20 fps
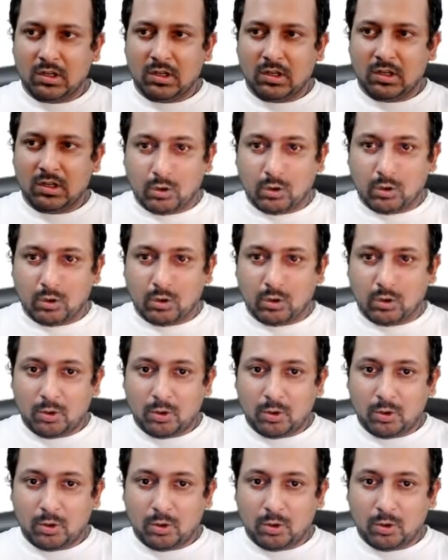code
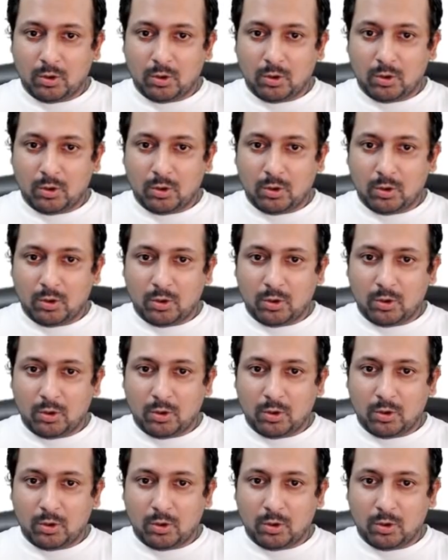that we wrote
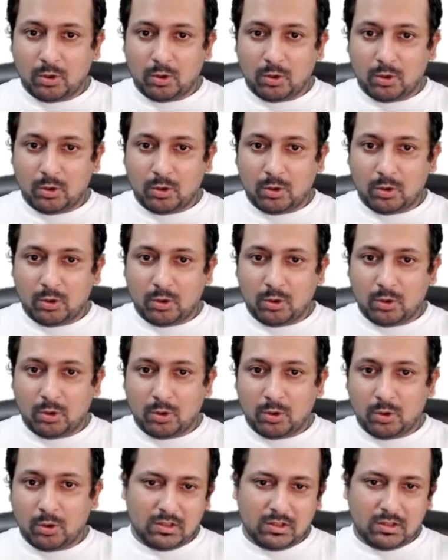here
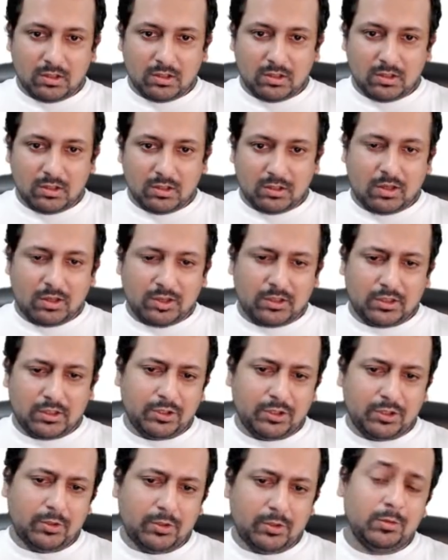
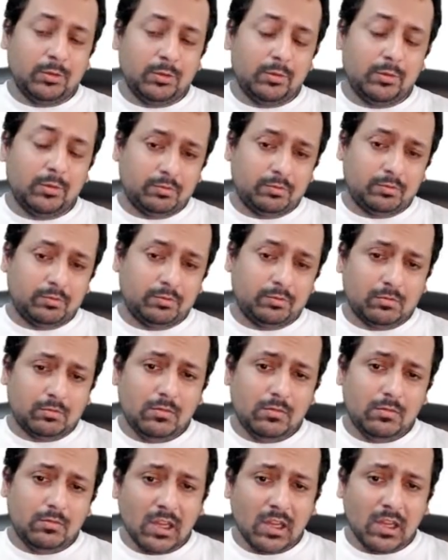to
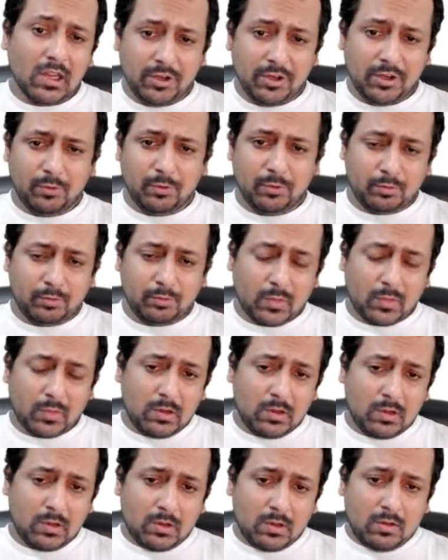TPU.
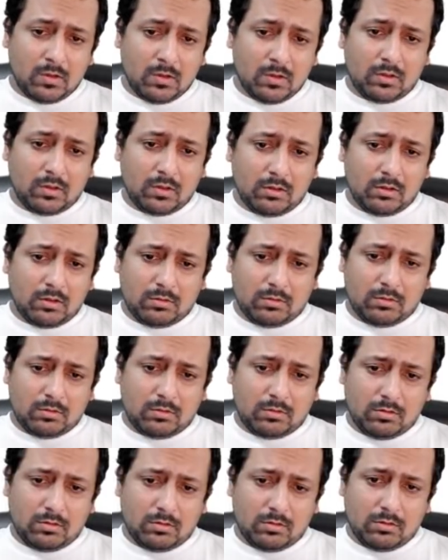So
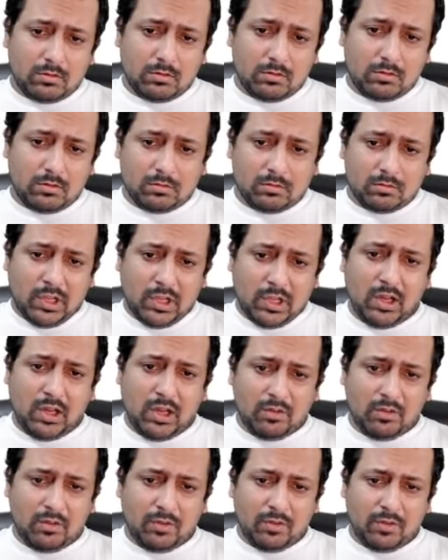
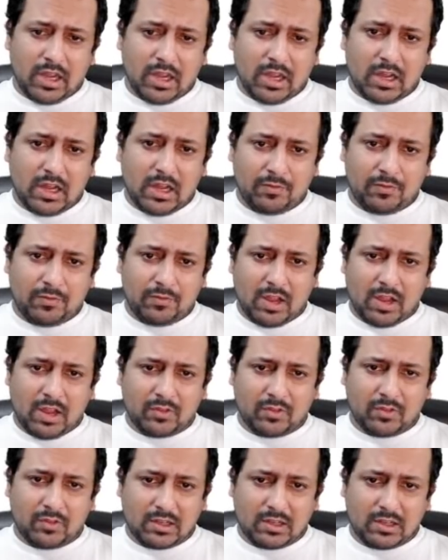here we have
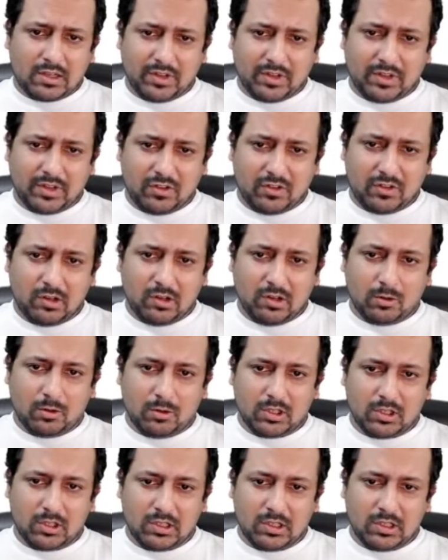the classification
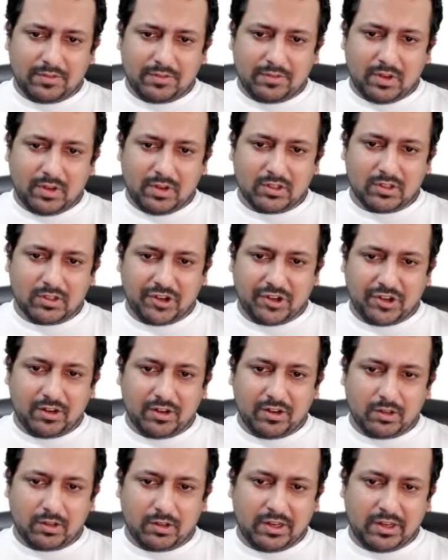loader, and we have the train
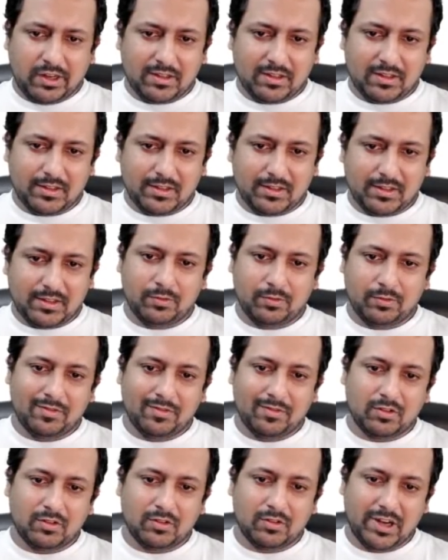data sets. We
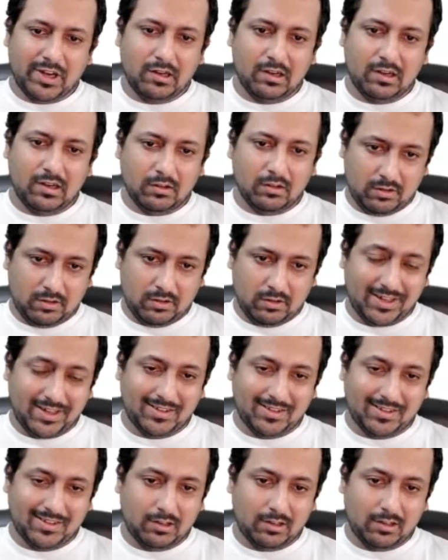have the train data
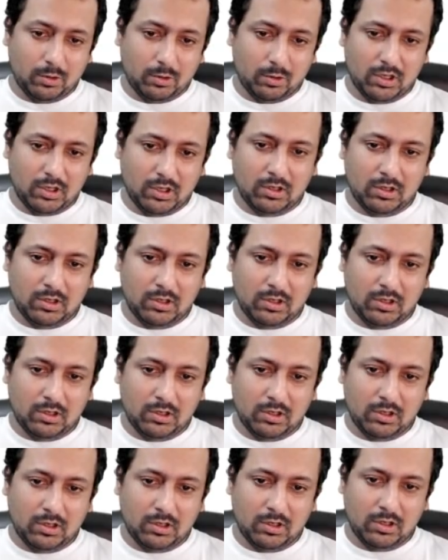set loader,
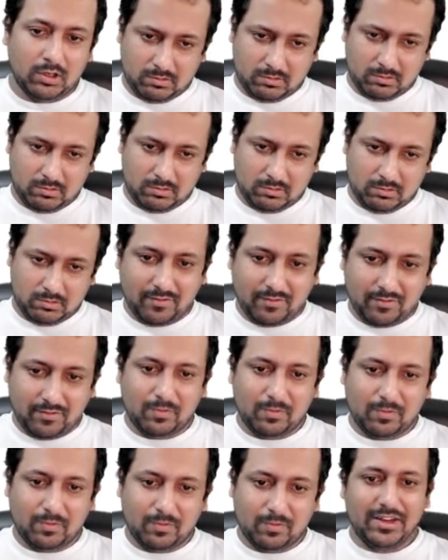same for
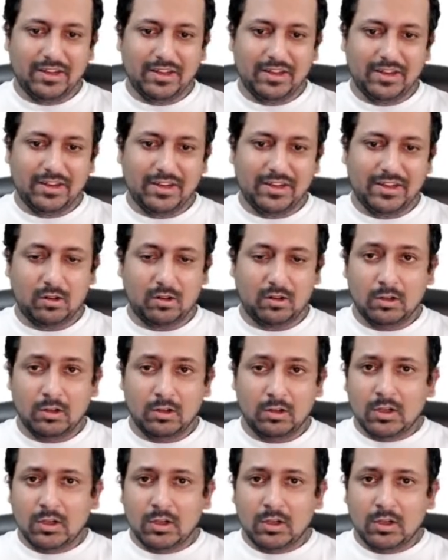validation and all.